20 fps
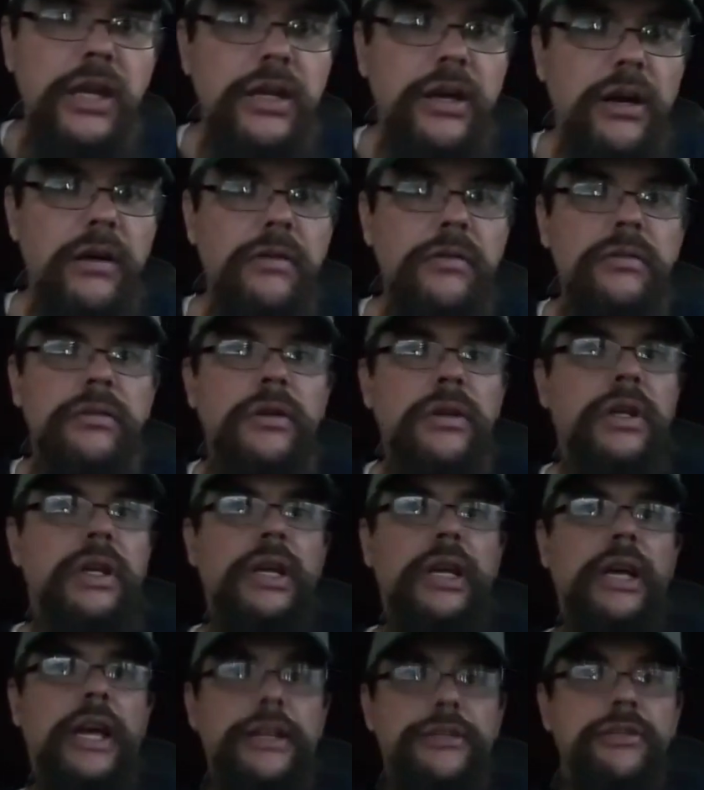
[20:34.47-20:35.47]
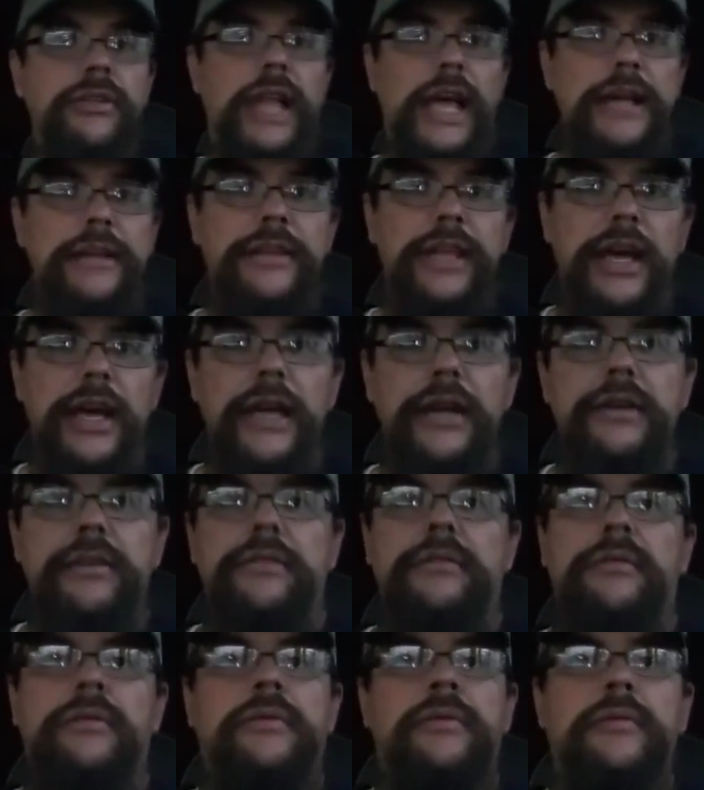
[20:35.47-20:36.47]
You know, it's like that.
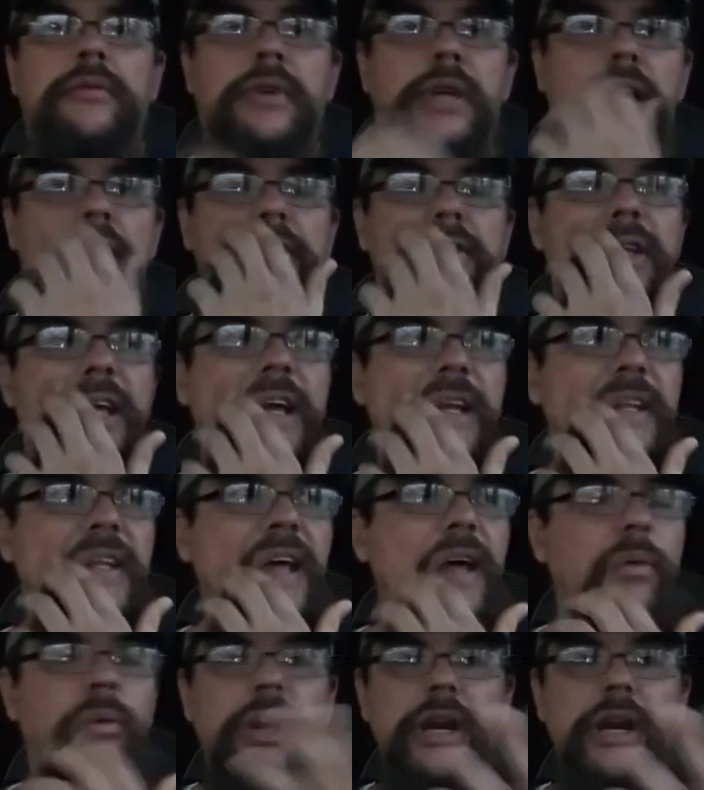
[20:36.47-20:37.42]
It's like that.